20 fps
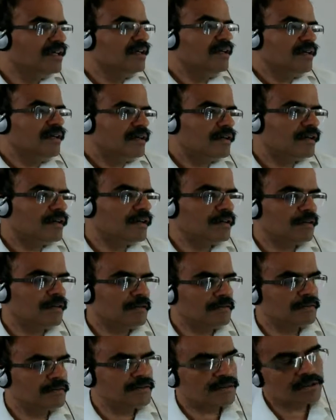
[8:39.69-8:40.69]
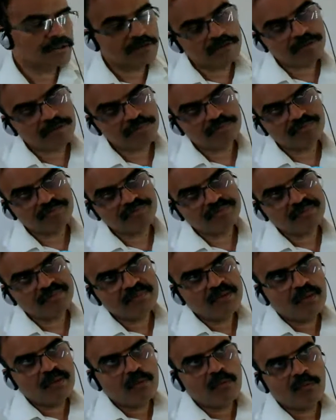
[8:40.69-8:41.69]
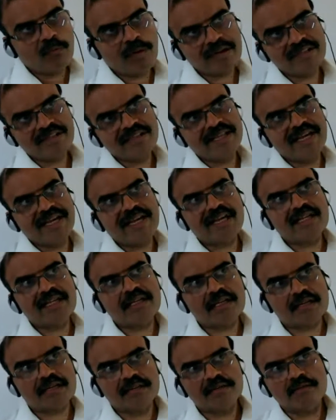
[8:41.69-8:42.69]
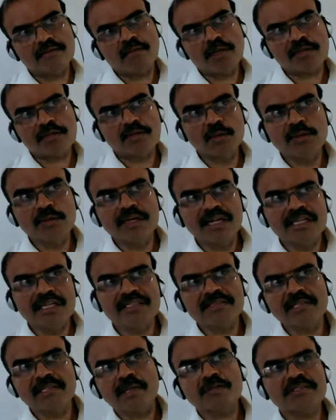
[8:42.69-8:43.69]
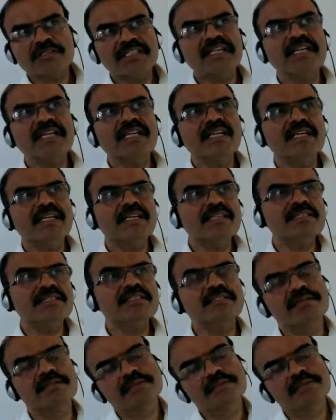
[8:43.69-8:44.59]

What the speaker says: So what Google is now saying is,